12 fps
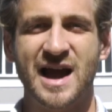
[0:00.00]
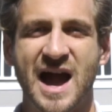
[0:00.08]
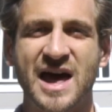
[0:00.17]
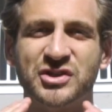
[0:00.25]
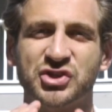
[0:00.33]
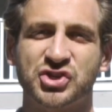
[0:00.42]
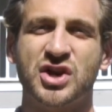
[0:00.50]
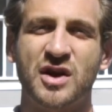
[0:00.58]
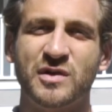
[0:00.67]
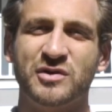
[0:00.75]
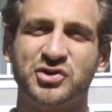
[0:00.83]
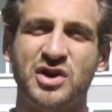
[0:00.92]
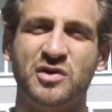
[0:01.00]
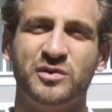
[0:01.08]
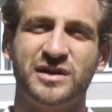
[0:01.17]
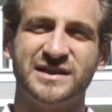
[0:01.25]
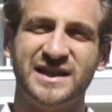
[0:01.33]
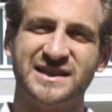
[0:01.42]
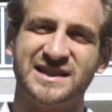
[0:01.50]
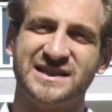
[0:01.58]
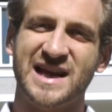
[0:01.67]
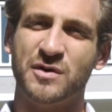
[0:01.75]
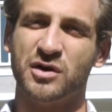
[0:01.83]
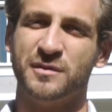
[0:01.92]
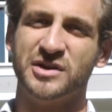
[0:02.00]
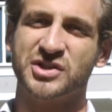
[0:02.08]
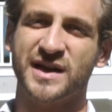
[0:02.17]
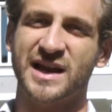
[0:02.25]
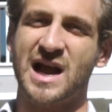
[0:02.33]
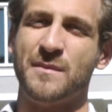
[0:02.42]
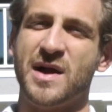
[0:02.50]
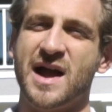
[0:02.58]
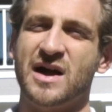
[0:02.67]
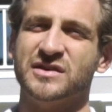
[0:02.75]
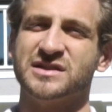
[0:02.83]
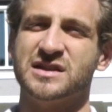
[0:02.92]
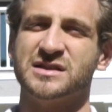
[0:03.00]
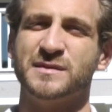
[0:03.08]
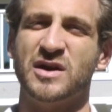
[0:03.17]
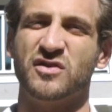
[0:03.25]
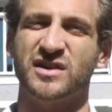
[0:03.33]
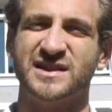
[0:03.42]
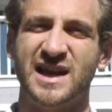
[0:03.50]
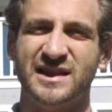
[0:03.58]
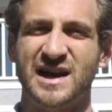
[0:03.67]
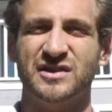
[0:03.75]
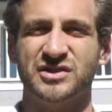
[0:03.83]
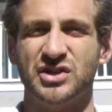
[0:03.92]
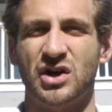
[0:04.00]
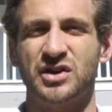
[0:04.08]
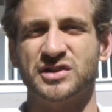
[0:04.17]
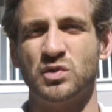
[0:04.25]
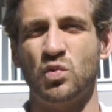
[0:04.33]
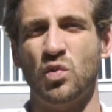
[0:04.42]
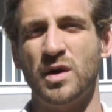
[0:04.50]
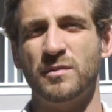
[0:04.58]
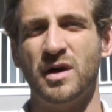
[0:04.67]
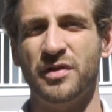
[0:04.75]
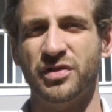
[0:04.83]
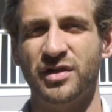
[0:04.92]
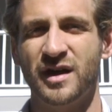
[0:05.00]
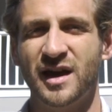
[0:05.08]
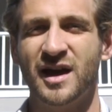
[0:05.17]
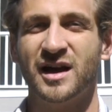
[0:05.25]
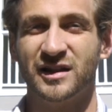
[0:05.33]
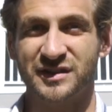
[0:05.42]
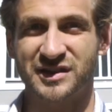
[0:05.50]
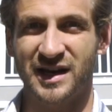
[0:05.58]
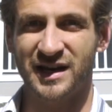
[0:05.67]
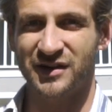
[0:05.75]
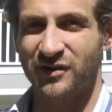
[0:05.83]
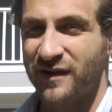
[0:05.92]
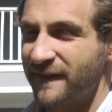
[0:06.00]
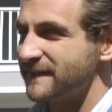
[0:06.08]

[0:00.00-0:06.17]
Hi, this is Sean Ray with Sean Ray Realty, and today we're going to be checking out my house that's made over $10,000 in 1 month. Let's get into it.